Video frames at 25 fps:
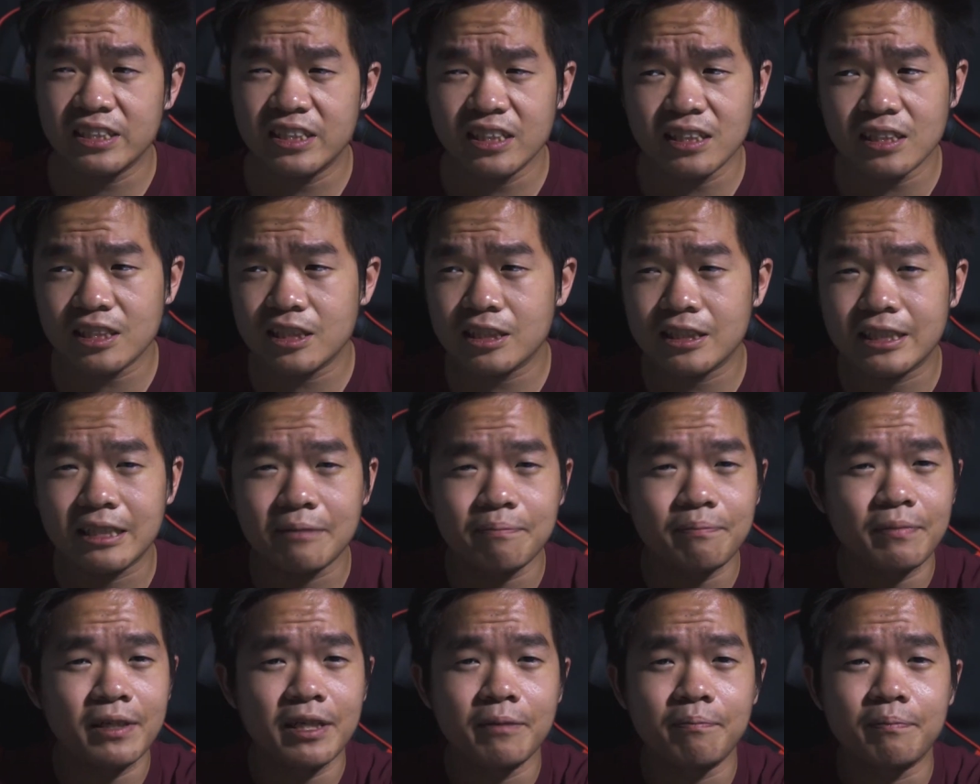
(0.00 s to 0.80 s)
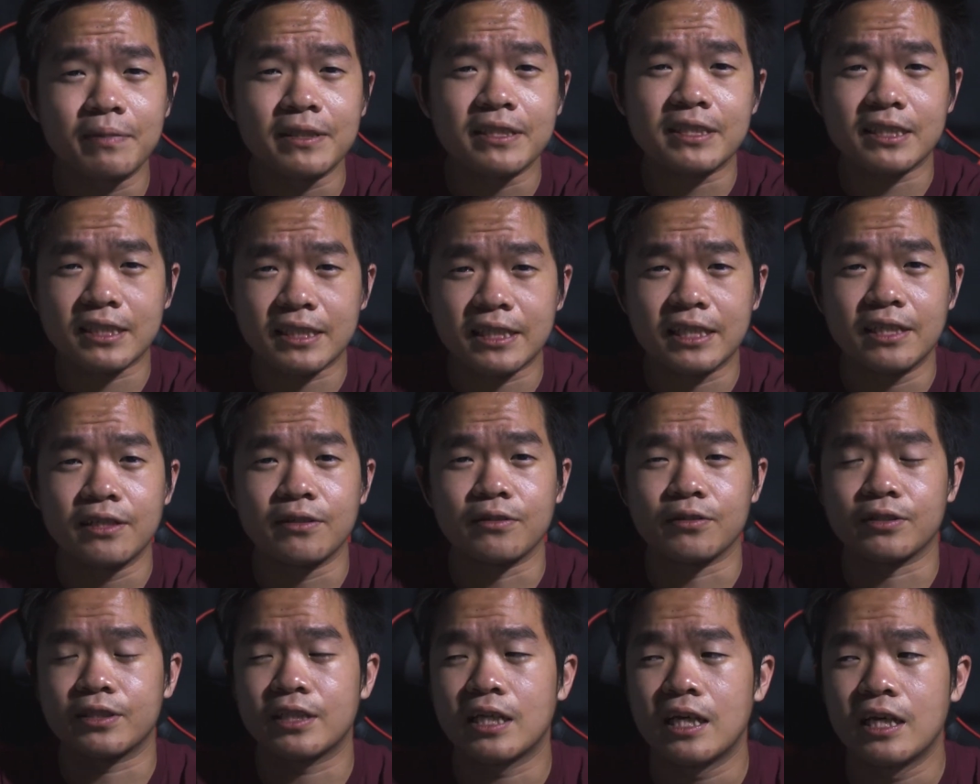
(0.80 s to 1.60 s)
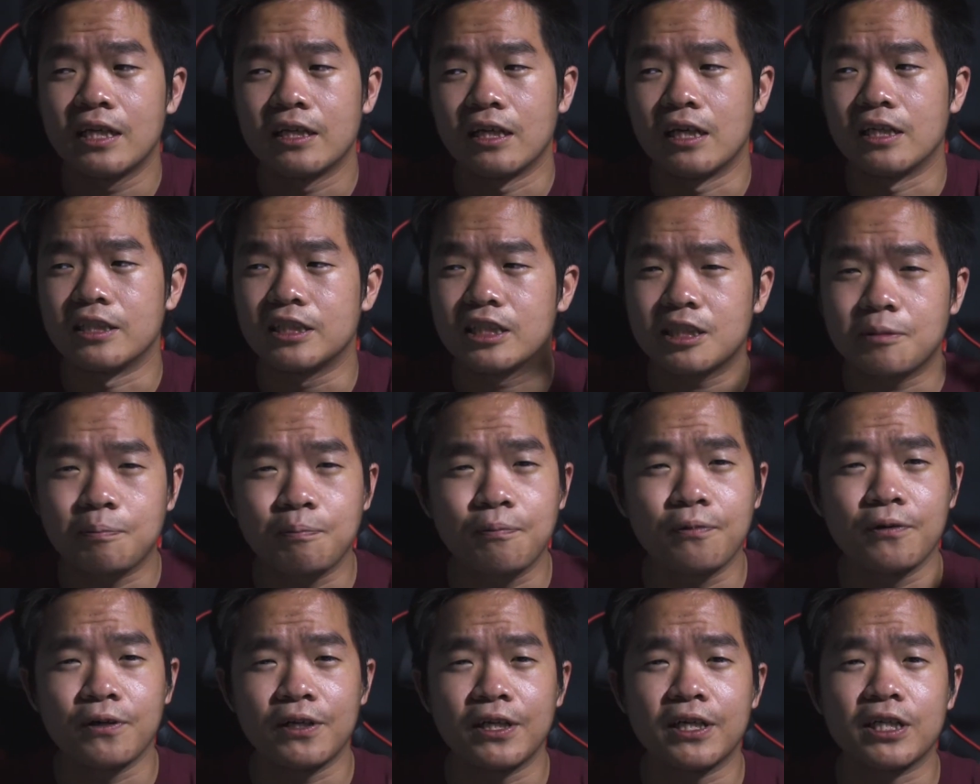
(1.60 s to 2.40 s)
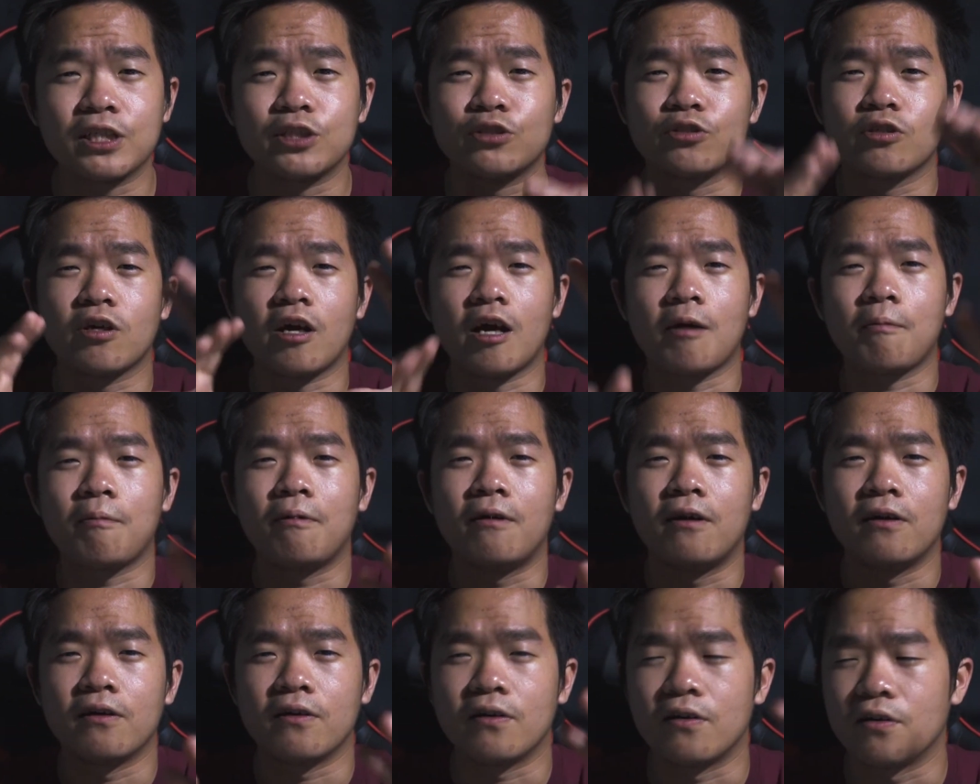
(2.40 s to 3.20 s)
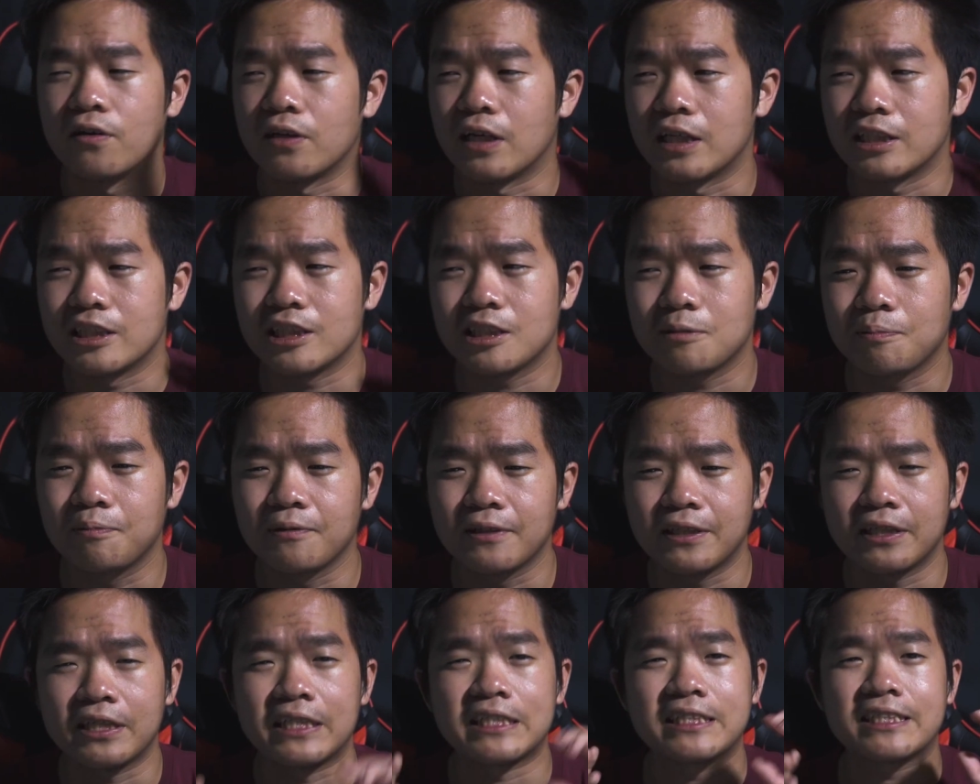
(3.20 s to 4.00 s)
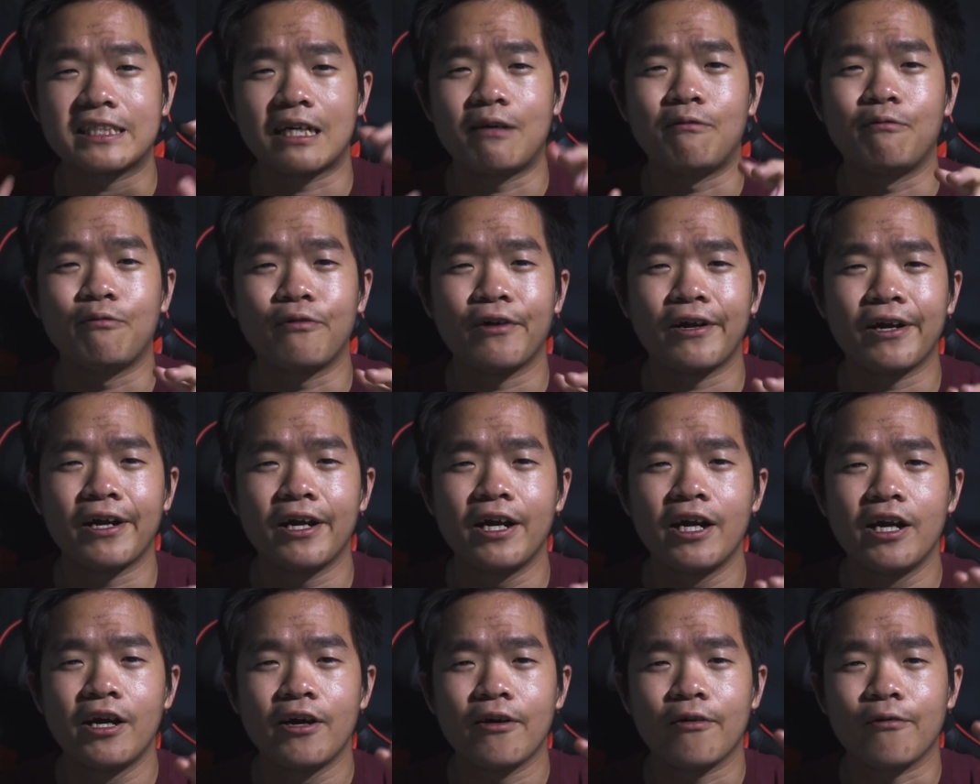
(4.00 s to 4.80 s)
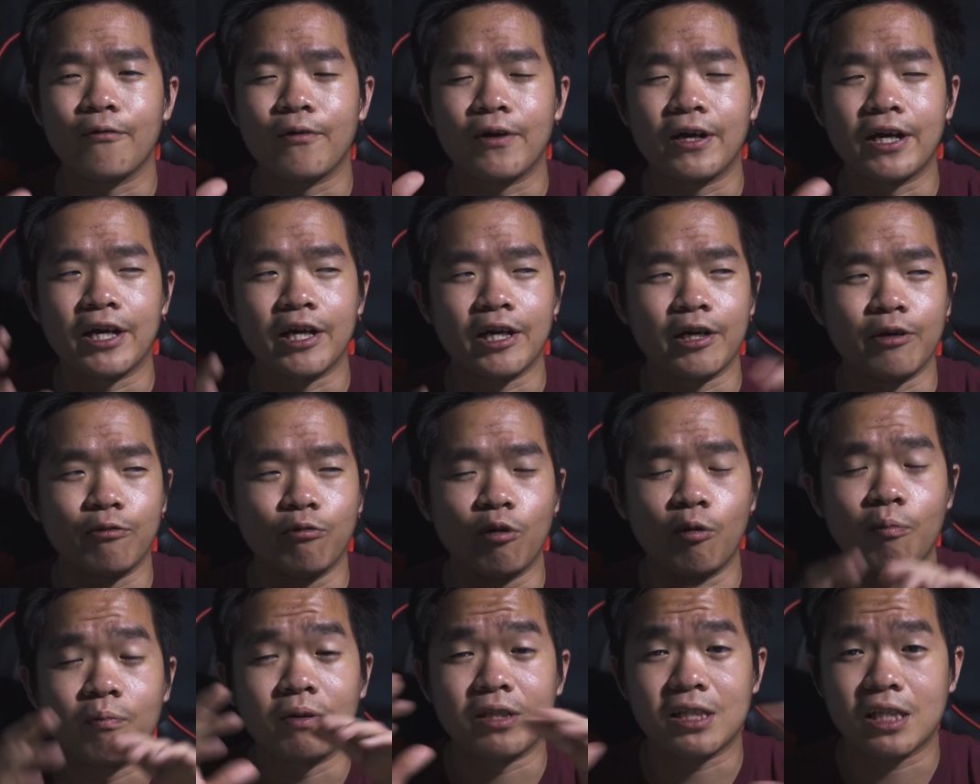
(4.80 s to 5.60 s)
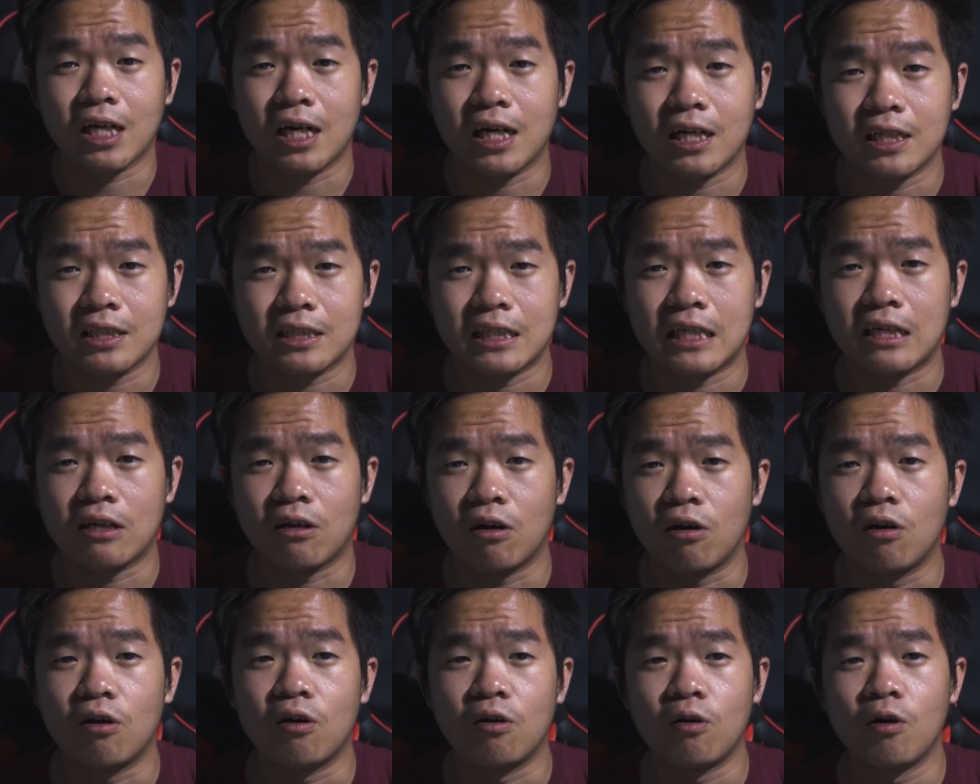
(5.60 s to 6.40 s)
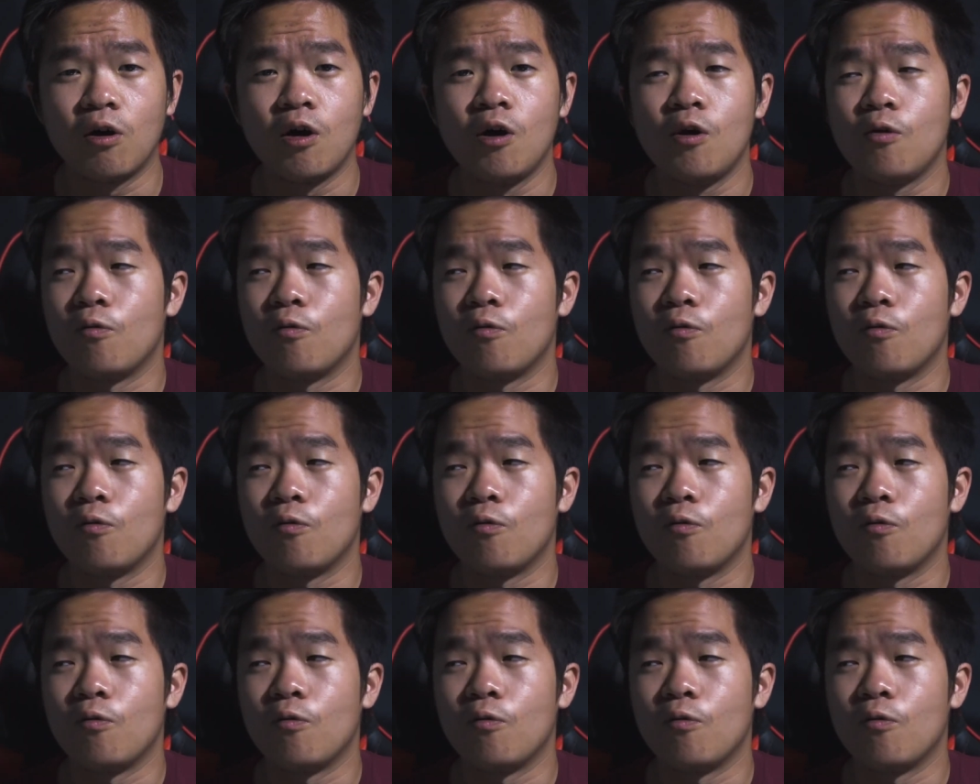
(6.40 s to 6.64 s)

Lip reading: just simply be stills, like just putting a tripod or like just putting it somewhere where it won't be touched at all,